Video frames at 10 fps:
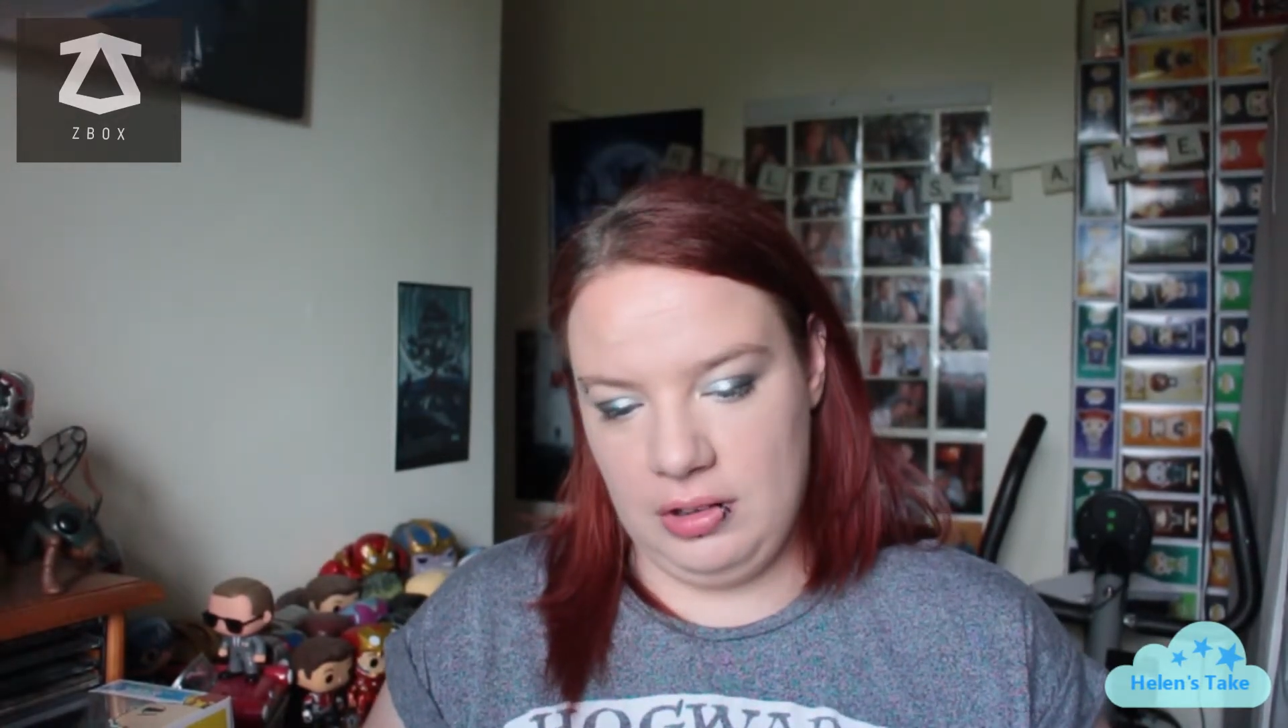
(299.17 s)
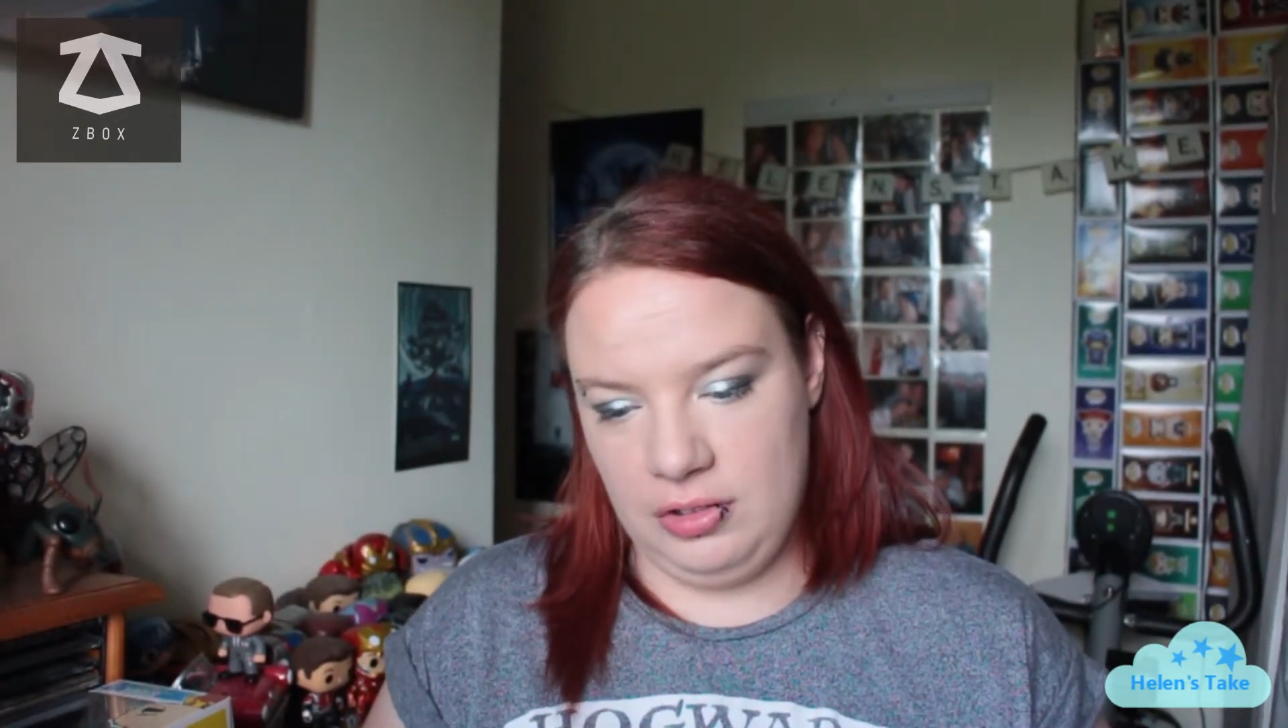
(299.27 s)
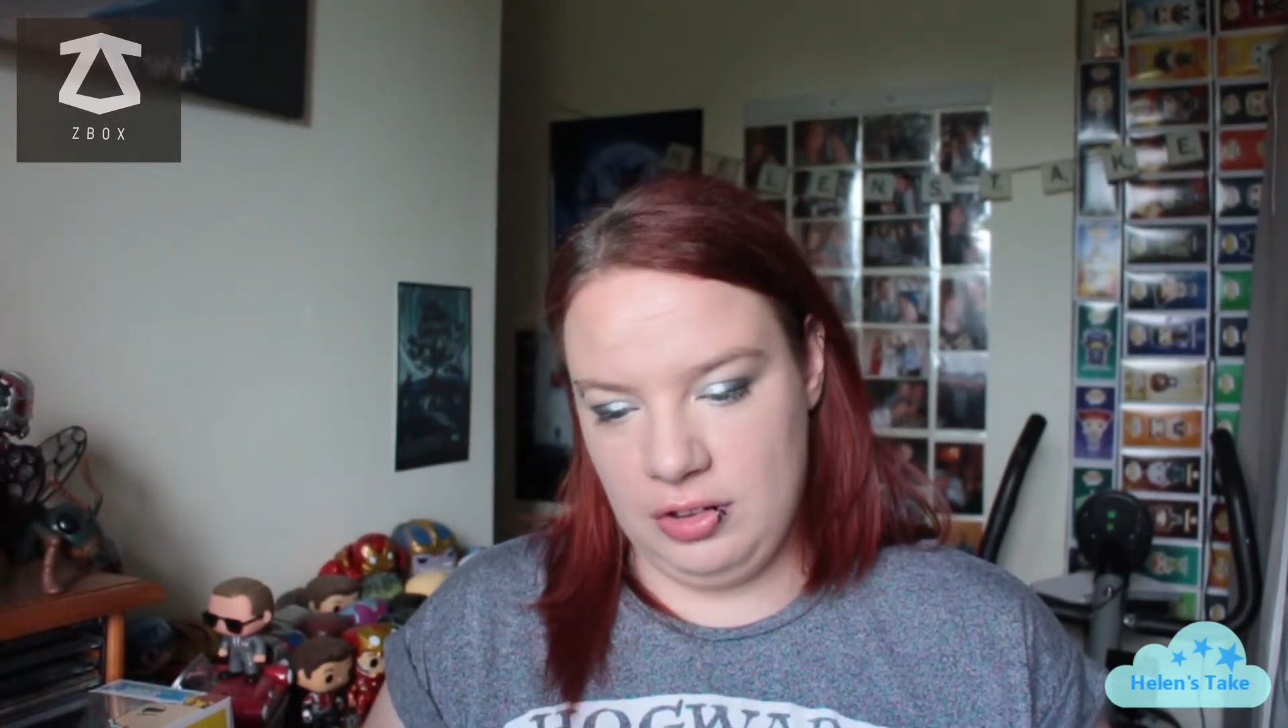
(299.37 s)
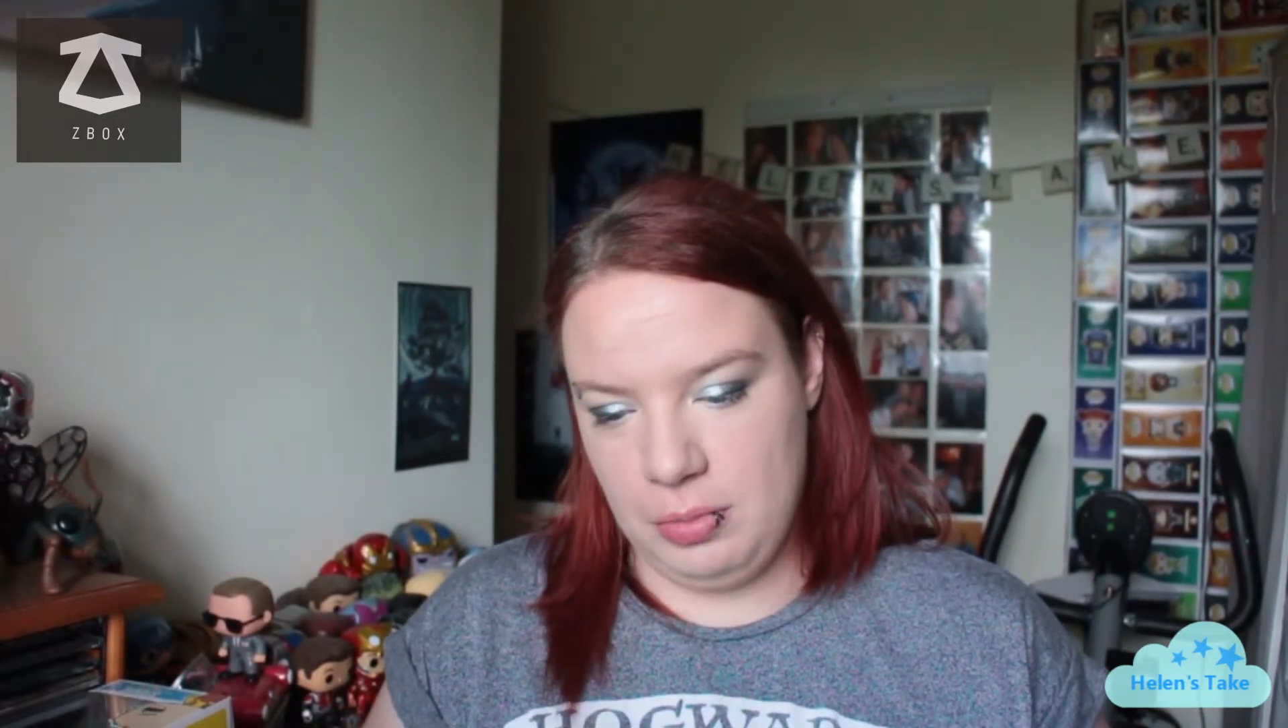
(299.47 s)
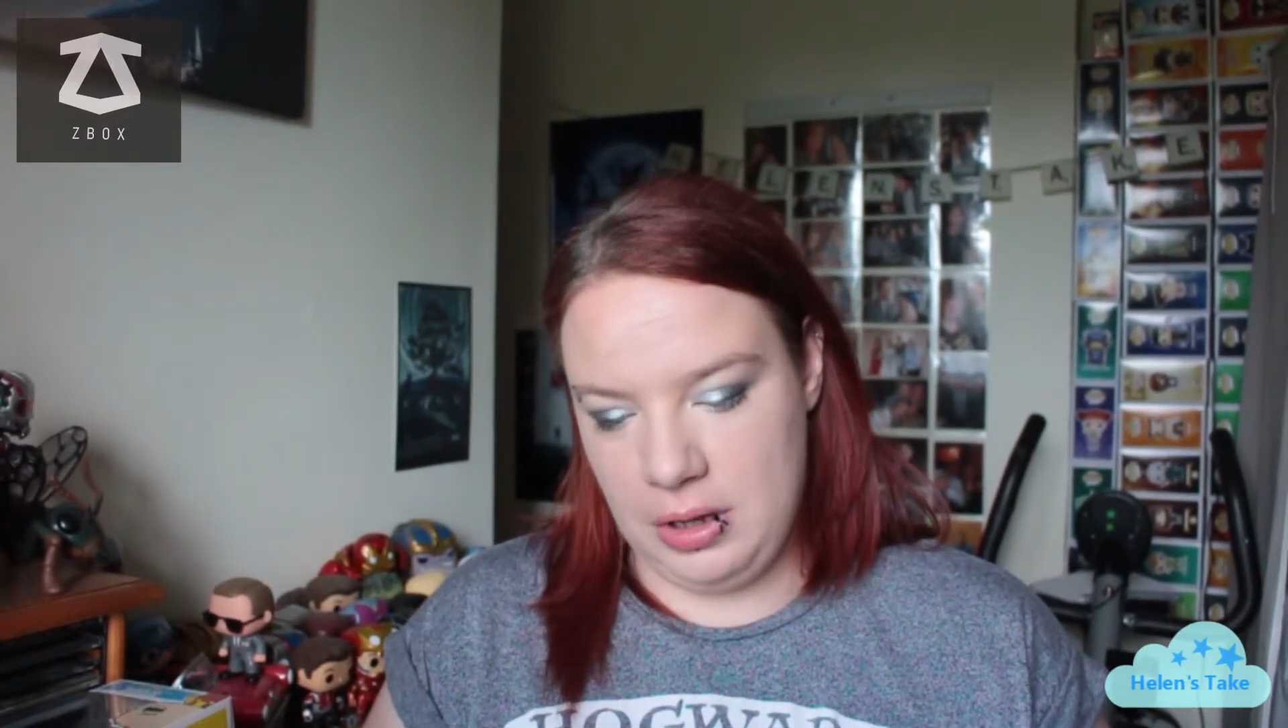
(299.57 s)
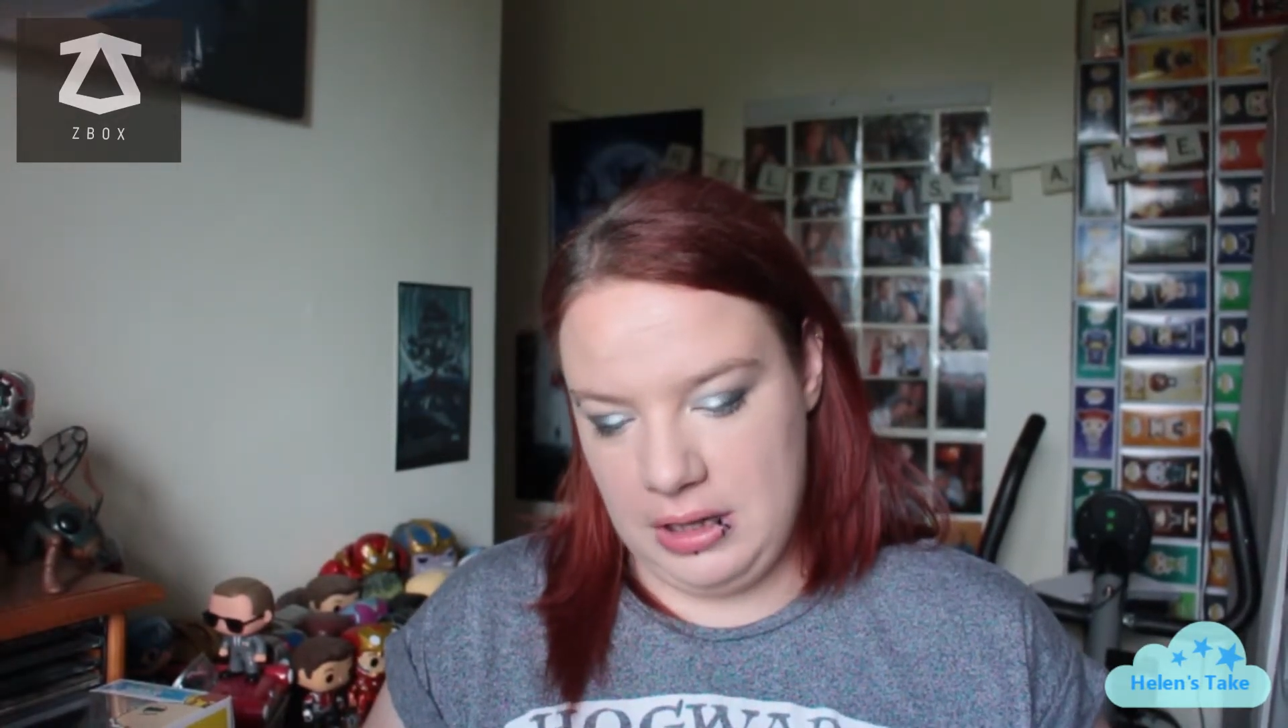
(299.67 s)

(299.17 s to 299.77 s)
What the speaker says: That's just my